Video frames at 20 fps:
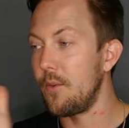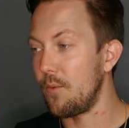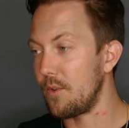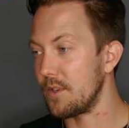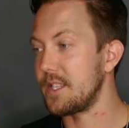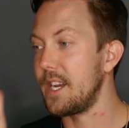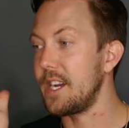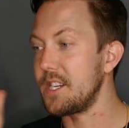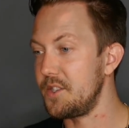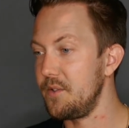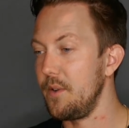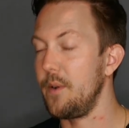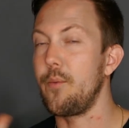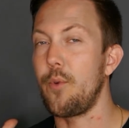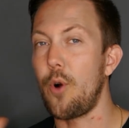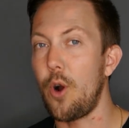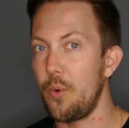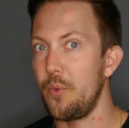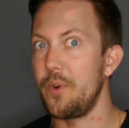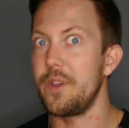what's actually
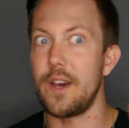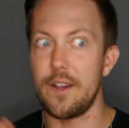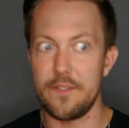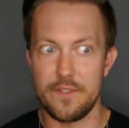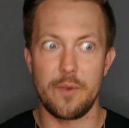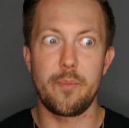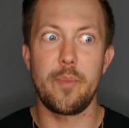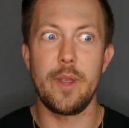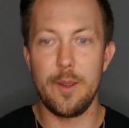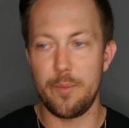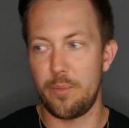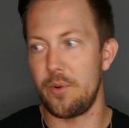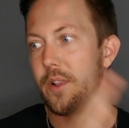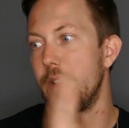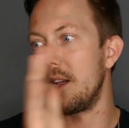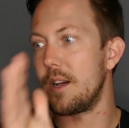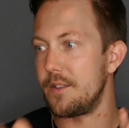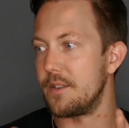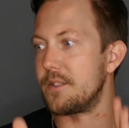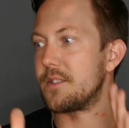wrong with other people and
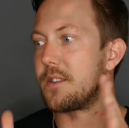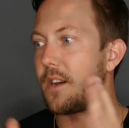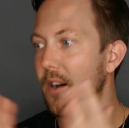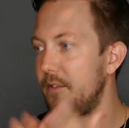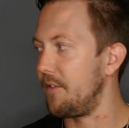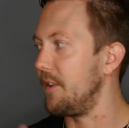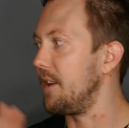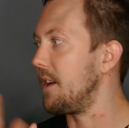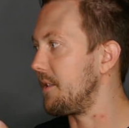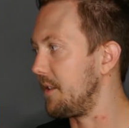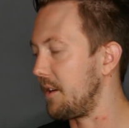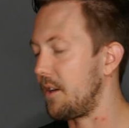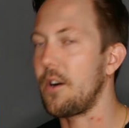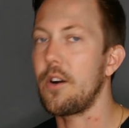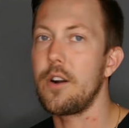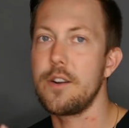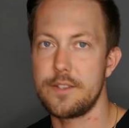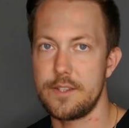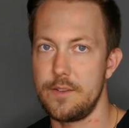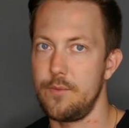other stuff and other
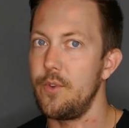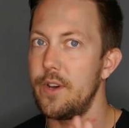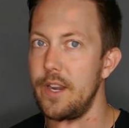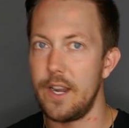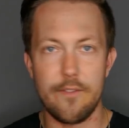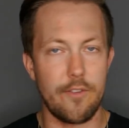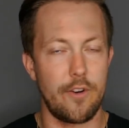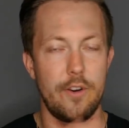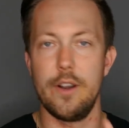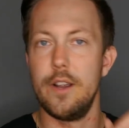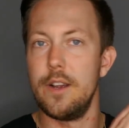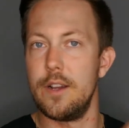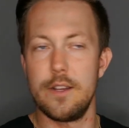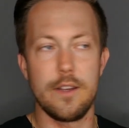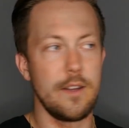cars and whatever